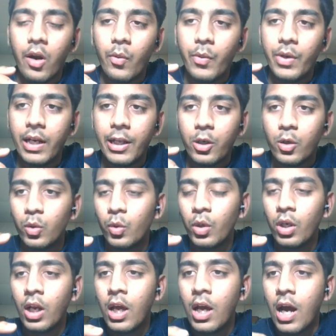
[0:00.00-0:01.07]
really
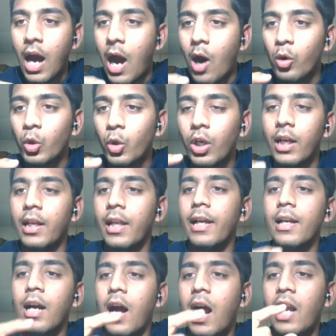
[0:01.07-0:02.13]
cool how to
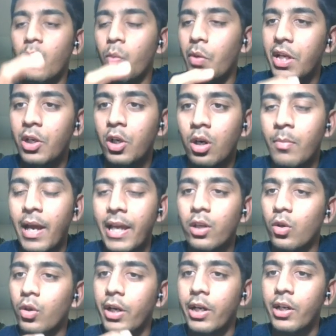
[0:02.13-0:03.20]
connect Arduino
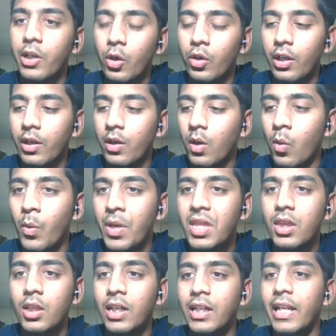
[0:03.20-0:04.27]
microcontroller with
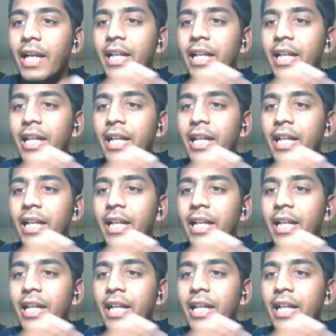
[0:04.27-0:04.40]
a